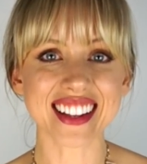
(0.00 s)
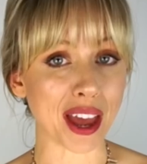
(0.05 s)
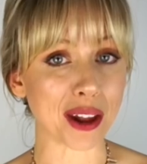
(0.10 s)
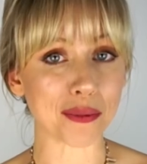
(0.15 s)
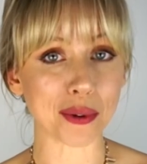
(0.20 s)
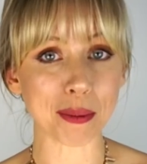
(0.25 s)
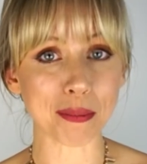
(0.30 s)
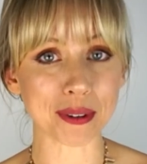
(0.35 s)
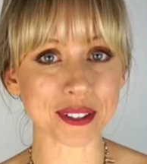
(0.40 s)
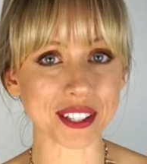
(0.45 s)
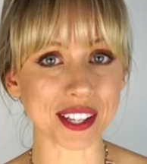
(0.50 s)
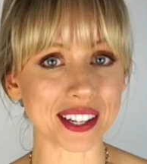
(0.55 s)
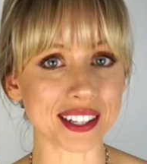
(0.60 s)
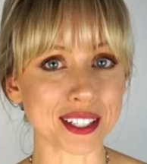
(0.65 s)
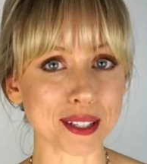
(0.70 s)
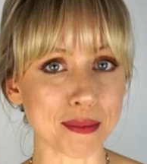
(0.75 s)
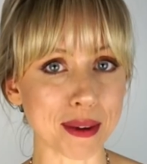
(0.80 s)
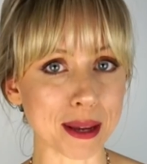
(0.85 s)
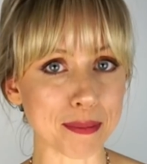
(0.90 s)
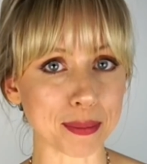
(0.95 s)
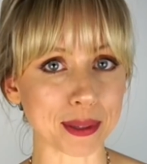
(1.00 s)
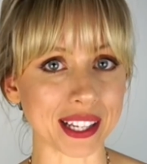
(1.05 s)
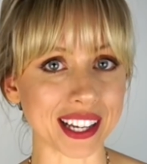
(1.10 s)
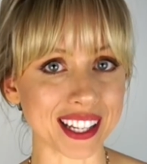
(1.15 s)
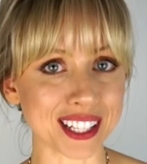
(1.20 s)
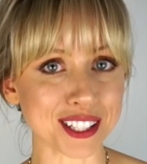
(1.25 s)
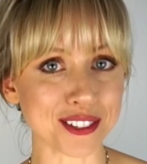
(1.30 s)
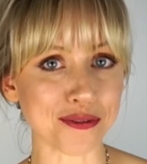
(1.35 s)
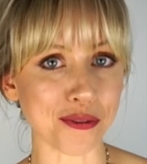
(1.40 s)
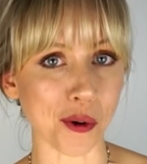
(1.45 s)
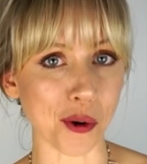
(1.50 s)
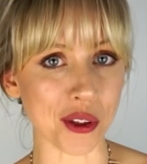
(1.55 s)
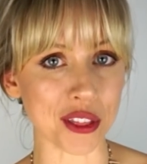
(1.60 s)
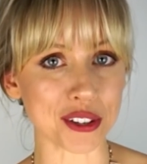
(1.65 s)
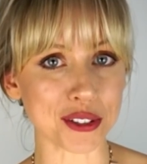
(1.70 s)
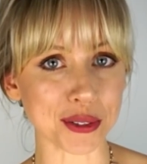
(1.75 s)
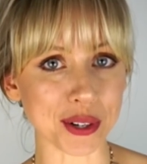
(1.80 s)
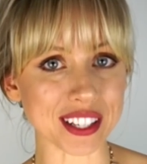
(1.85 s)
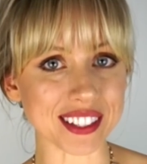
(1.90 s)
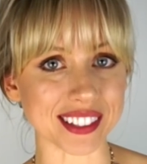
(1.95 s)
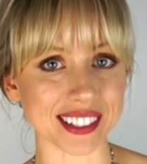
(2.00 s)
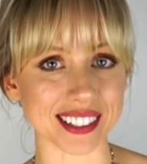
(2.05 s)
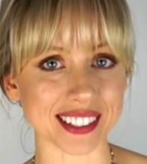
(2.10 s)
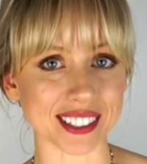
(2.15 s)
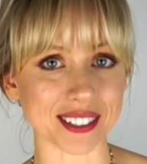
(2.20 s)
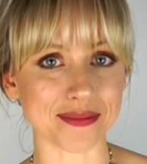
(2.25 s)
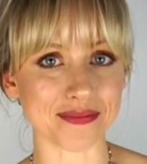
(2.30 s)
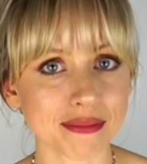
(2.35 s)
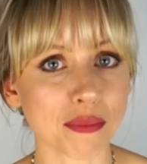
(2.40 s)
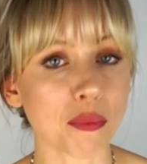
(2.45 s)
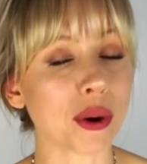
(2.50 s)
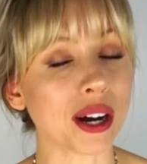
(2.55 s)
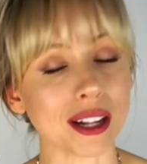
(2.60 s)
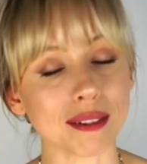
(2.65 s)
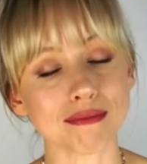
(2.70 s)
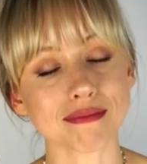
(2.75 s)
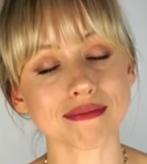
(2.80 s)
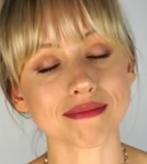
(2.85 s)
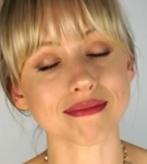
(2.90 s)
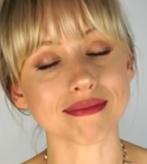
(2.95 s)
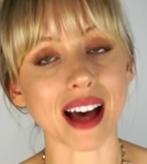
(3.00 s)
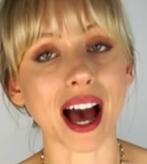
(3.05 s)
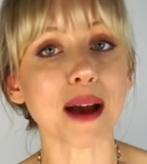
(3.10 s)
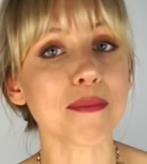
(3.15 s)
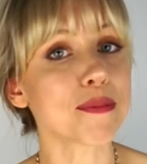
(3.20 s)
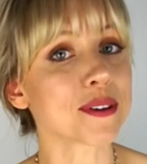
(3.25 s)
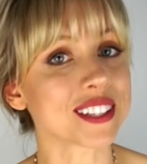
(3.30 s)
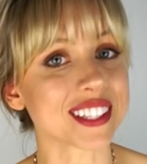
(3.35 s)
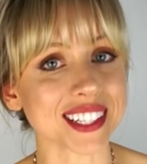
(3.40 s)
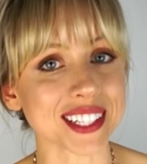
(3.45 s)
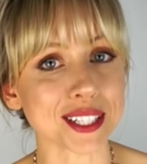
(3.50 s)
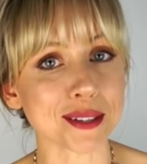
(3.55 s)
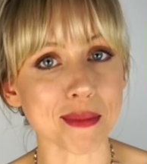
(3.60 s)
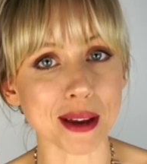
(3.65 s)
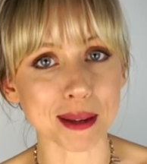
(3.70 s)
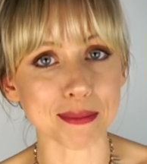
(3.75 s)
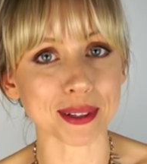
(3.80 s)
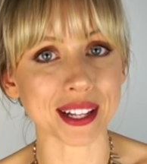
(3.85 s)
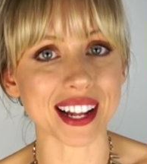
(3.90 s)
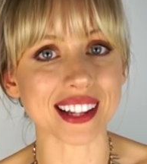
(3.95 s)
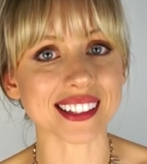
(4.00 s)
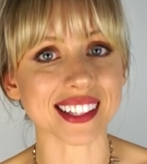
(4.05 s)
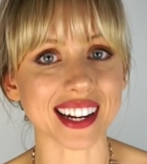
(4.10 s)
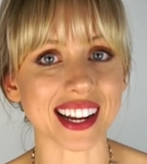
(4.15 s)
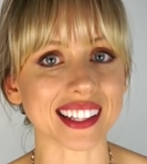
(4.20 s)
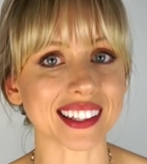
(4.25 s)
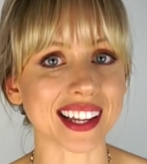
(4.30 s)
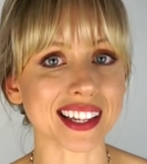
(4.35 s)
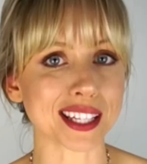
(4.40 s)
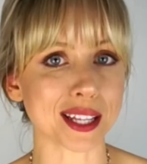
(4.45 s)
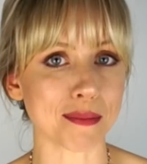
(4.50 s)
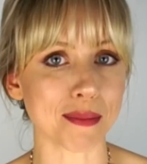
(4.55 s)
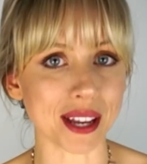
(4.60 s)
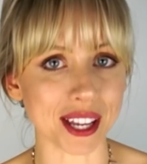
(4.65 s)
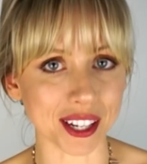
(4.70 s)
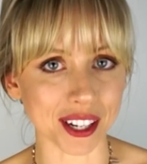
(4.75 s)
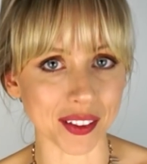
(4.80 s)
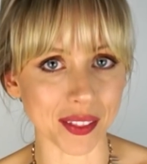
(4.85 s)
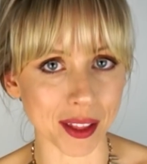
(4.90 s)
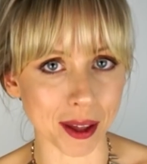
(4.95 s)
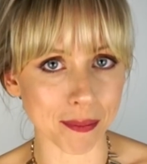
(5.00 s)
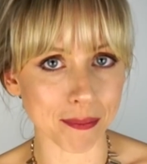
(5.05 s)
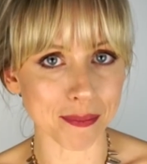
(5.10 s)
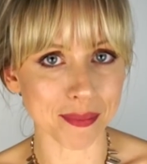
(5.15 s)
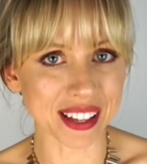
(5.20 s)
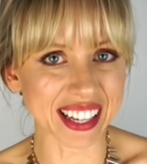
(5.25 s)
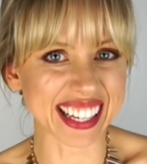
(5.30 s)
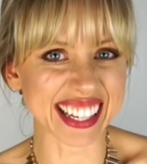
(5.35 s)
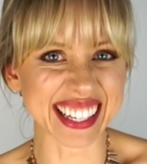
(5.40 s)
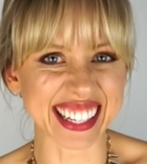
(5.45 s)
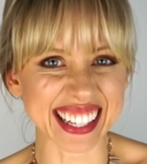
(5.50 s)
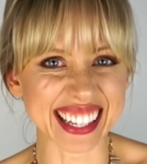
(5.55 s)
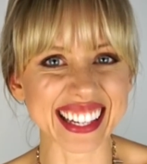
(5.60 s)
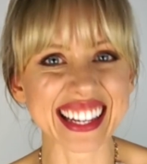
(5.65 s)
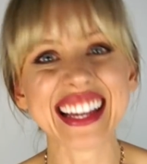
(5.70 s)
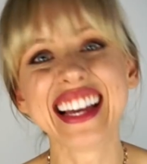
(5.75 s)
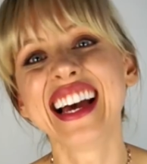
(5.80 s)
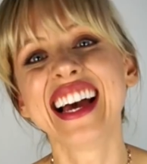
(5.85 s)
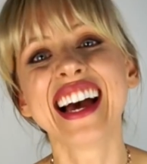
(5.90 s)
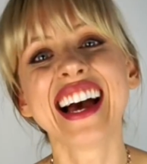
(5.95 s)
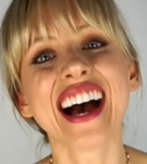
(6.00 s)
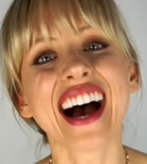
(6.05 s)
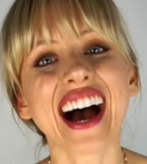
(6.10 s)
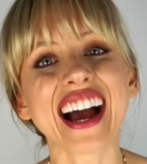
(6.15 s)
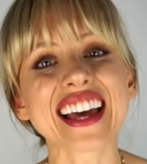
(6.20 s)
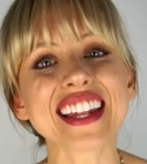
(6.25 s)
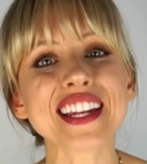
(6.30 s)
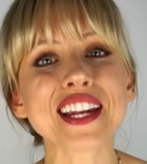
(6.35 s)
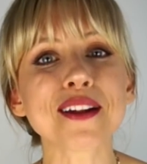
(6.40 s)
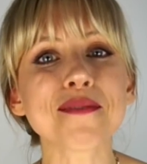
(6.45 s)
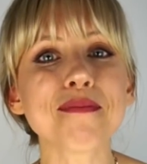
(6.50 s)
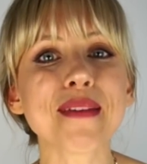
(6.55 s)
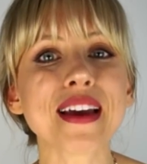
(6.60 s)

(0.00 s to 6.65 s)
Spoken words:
and we proceeded to make plans for the dresses. Well, I proceeded to make plans and I let them in on them. I ended up